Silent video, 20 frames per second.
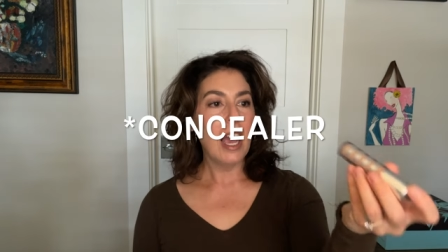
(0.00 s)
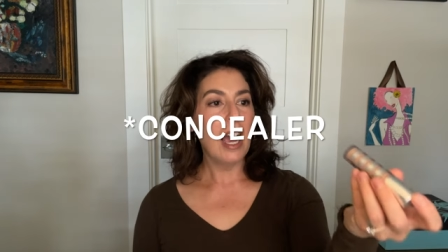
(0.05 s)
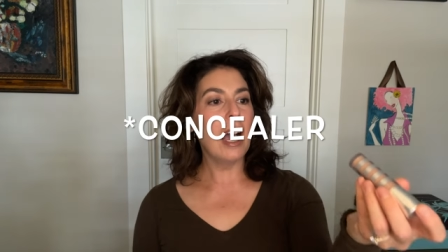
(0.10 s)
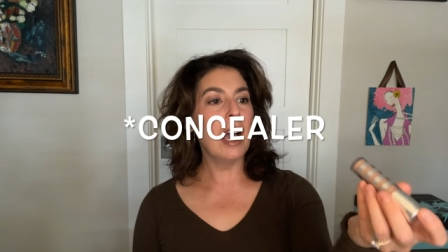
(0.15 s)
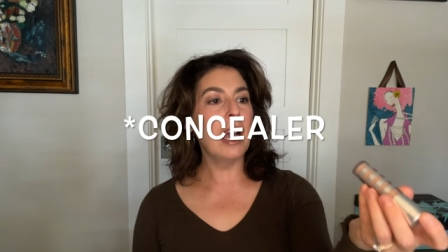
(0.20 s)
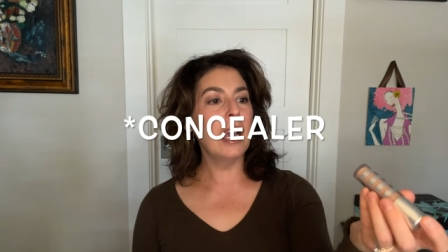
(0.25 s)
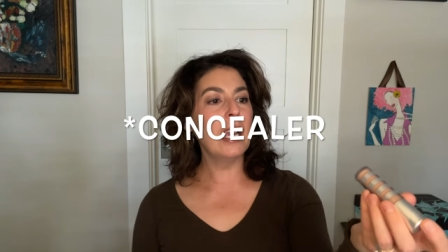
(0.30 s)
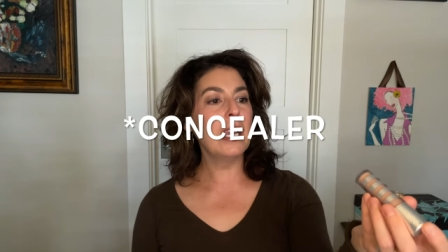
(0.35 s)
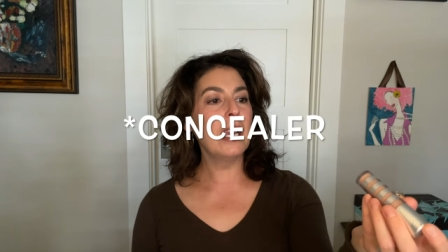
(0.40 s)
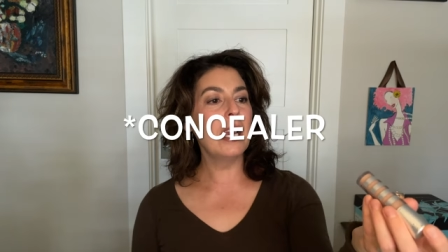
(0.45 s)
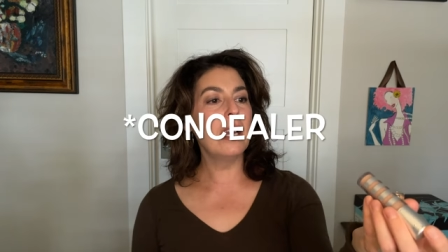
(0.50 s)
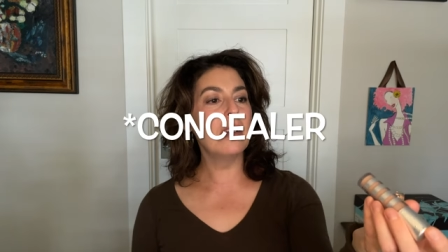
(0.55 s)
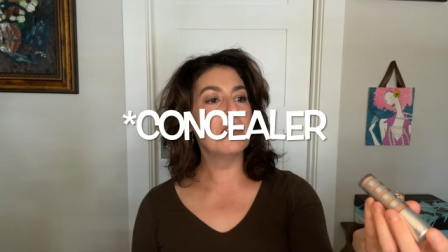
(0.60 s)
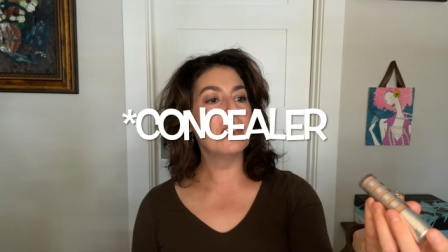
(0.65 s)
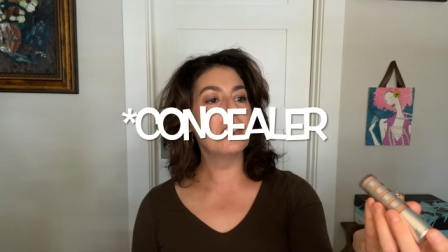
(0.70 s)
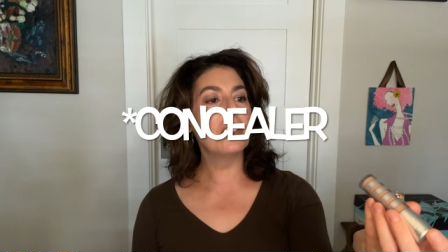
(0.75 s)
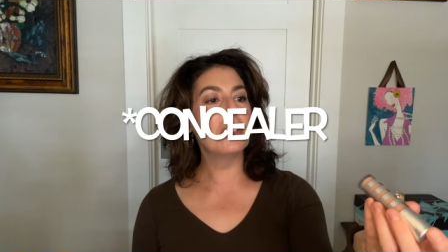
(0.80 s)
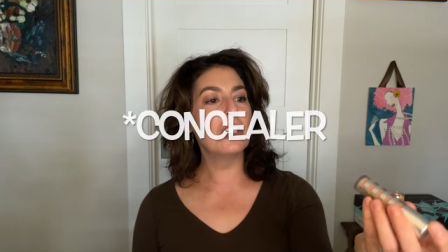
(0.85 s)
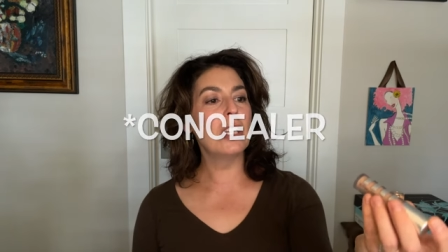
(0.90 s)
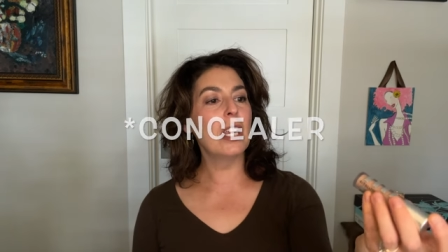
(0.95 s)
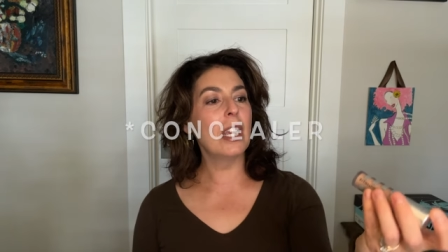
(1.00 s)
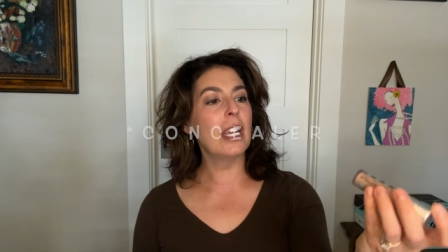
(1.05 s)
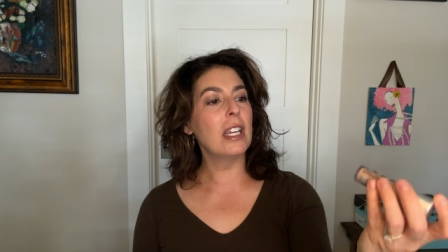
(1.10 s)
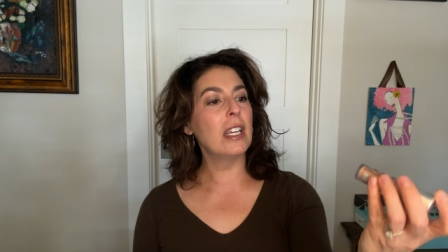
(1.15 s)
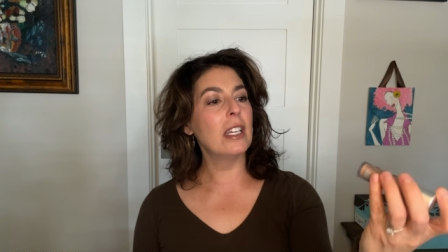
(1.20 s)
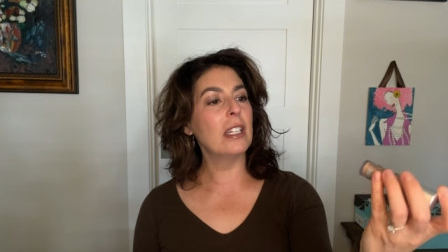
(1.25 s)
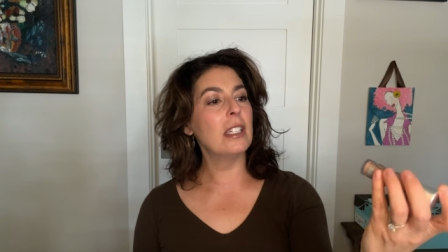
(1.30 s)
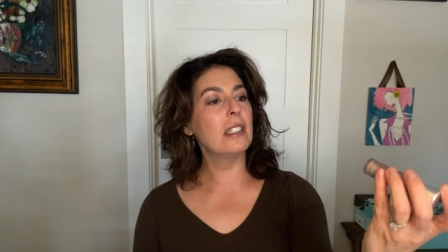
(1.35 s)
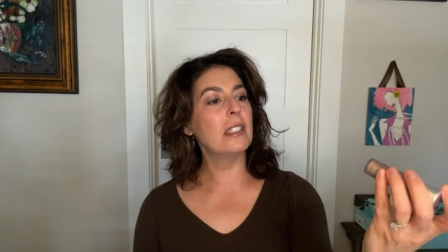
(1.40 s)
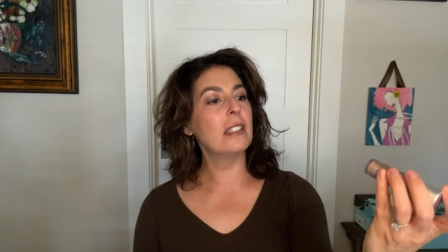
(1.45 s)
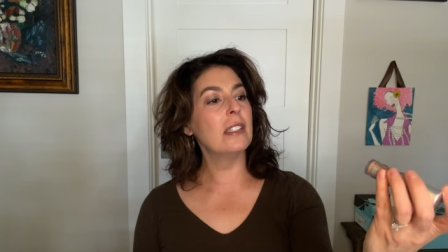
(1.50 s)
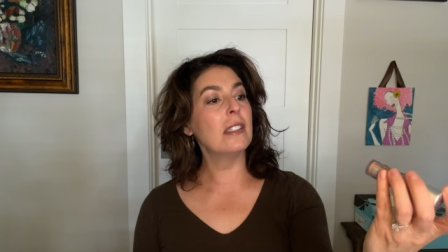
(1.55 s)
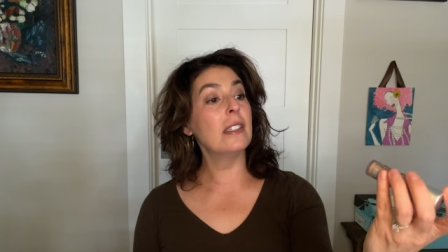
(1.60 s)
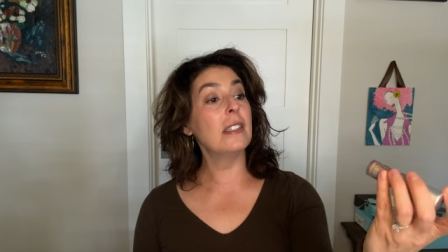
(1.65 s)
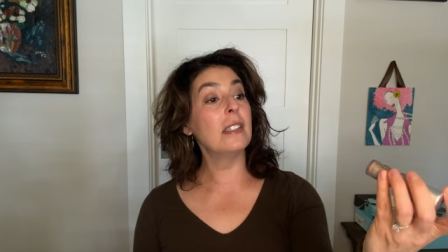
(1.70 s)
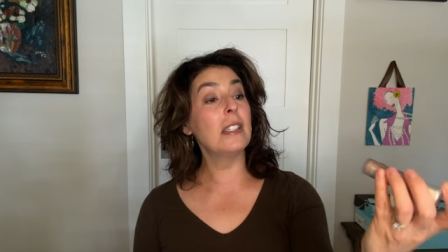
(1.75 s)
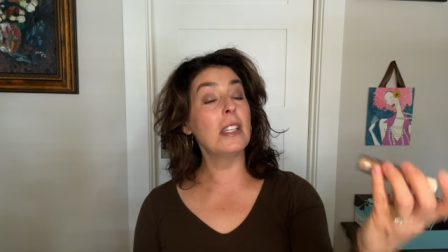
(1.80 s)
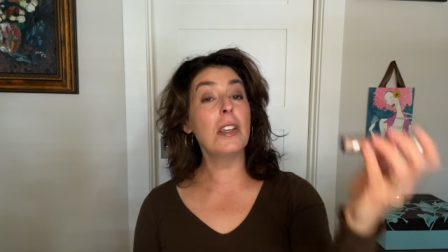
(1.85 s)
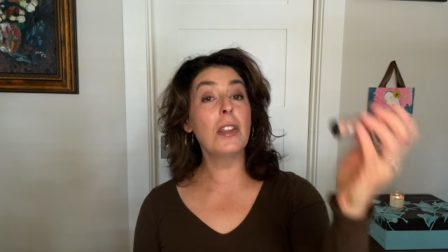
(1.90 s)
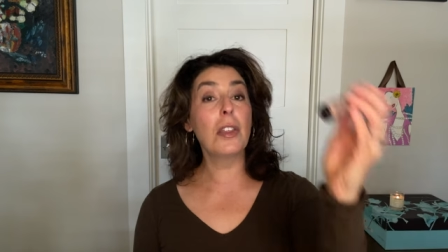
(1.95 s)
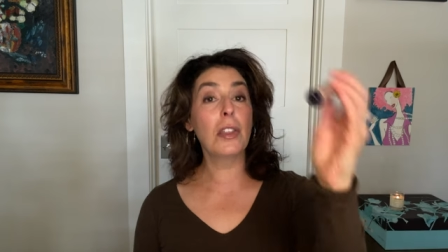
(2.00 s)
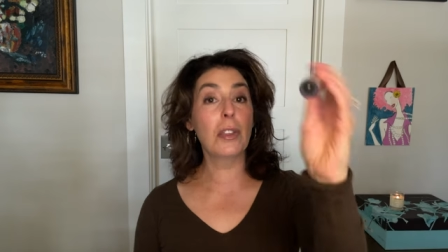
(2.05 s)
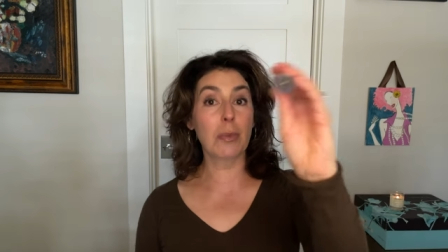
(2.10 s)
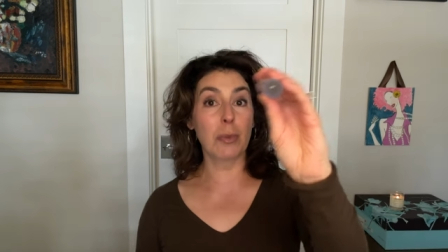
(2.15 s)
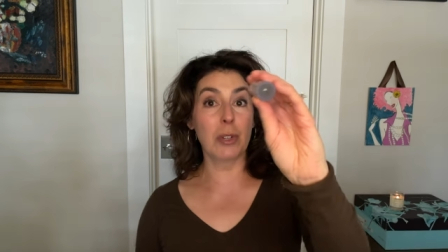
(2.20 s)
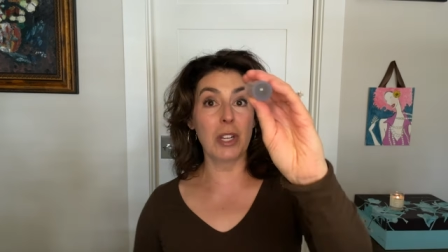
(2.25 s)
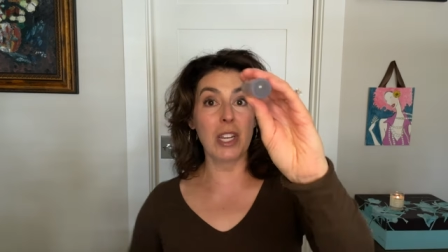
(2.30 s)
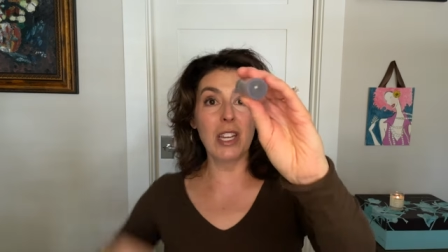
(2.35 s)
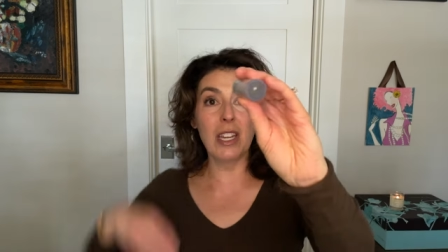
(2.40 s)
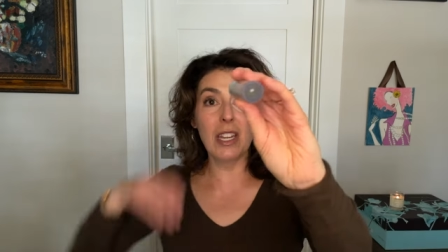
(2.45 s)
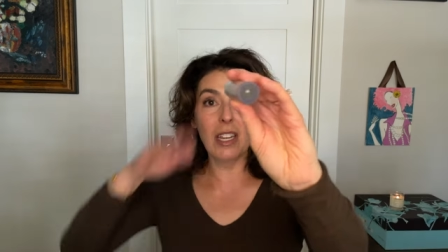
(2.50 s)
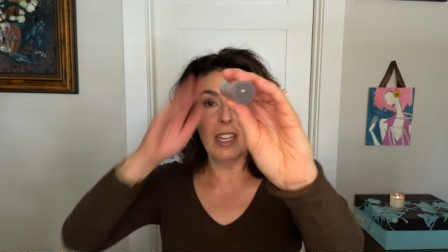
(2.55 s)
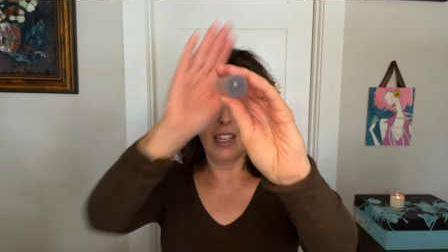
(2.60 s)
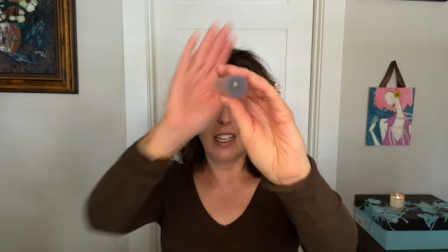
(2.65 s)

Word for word: I have the shade C3.